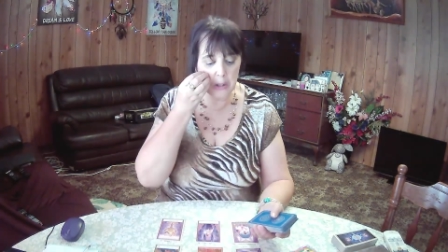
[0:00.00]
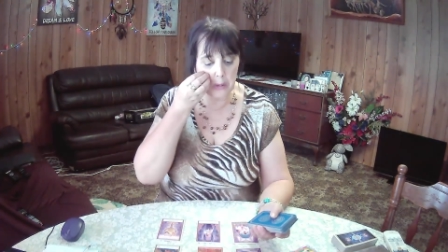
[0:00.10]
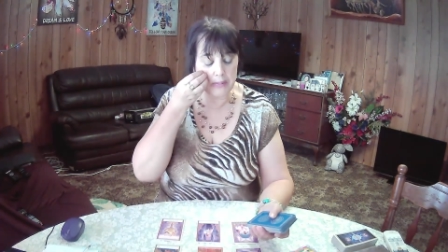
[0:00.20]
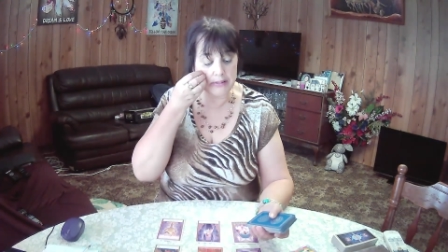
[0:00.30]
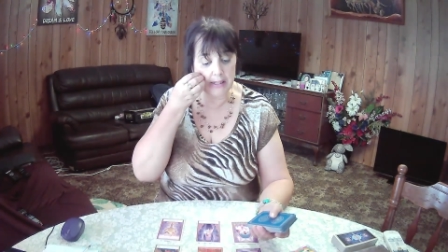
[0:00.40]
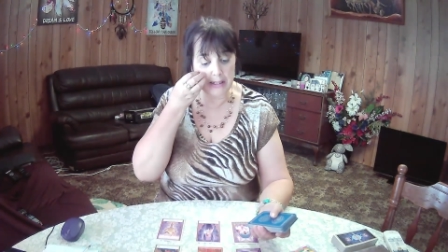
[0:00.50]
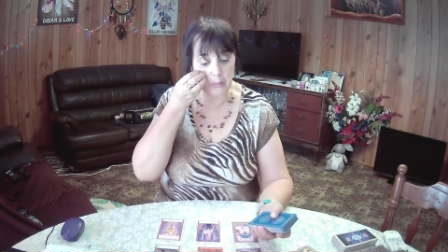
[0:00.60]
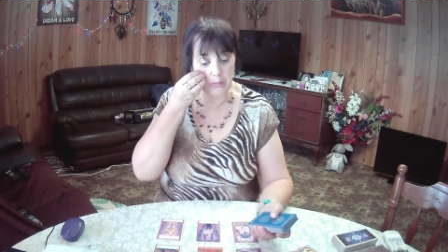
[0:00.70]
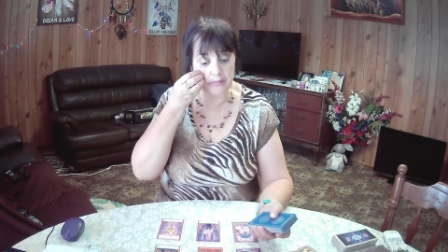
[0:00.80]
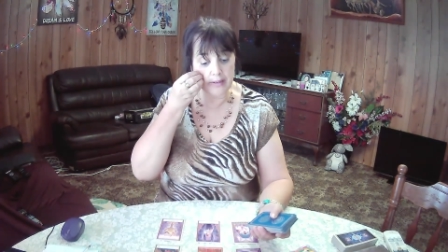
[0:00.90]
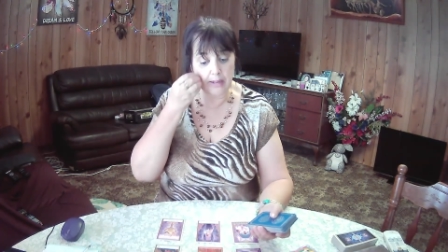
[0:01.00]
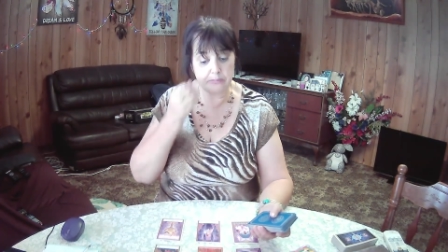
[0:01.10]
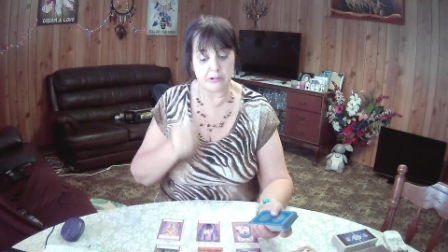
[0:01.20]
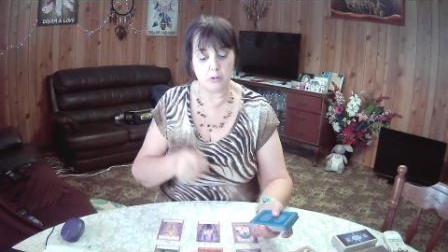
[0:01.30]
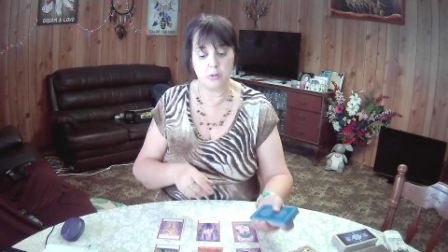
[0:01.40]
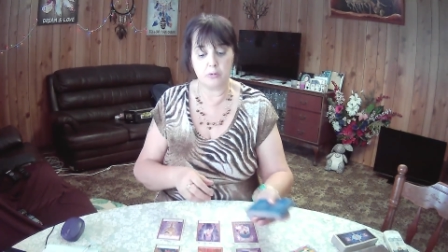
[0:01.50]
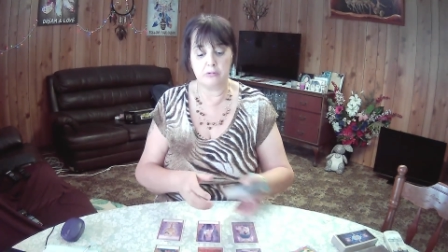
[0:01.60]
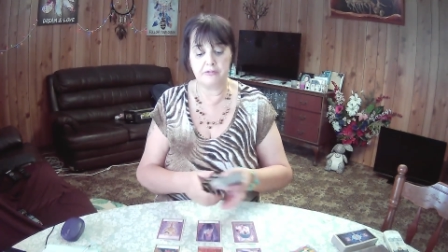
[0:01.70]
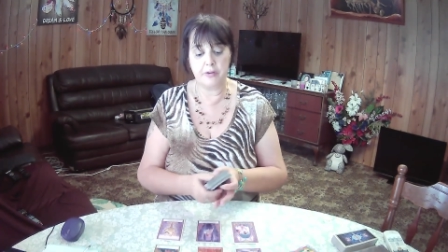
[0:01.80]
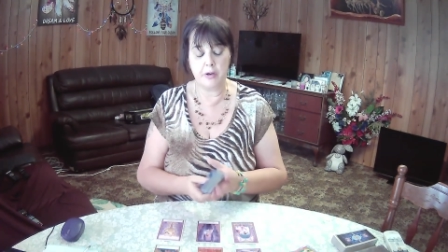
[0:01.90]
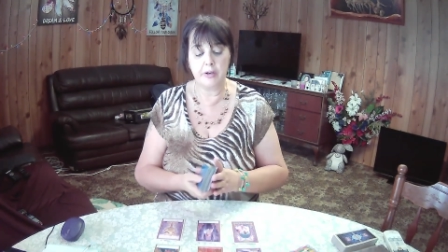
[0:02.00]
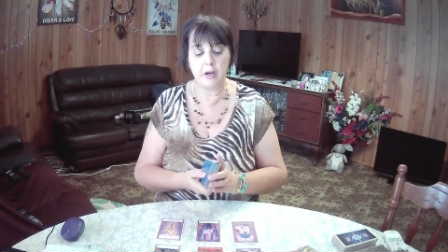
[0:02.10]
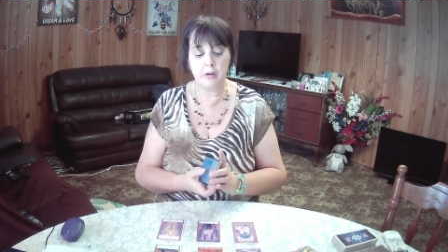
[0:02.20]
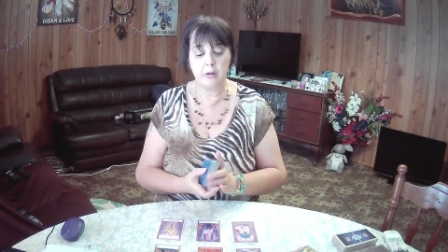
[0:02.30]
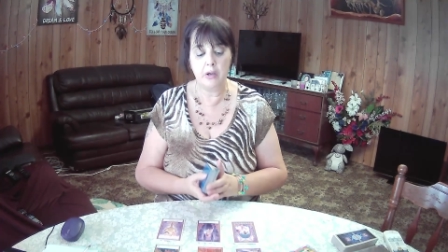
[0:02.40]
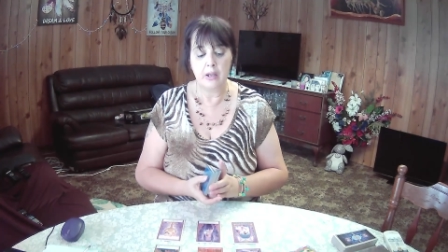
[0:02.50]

Could be dealing with Capricorn or Virgo.